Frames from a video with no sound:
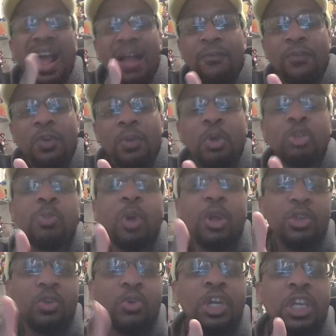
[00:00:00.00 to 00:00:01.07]
For the most
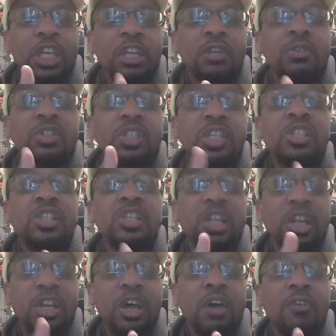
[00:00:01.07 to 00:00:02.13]
part, you're going to get
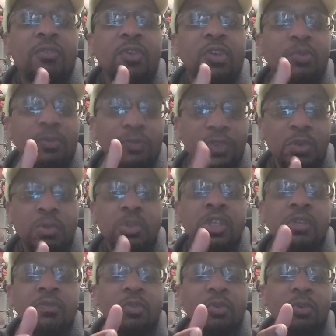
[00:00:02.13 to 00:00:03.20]
decent enough reviews
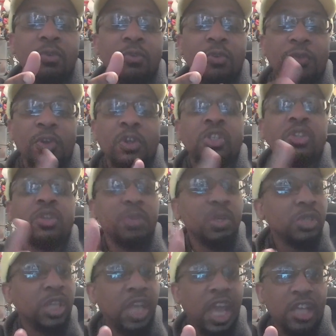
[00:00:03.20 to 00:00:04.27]
and referring to the
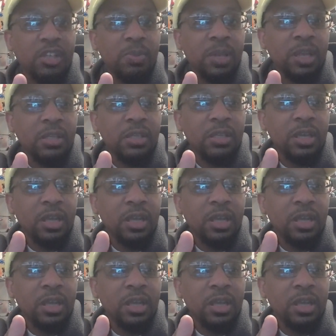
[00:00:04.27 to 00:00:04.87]
music aspect.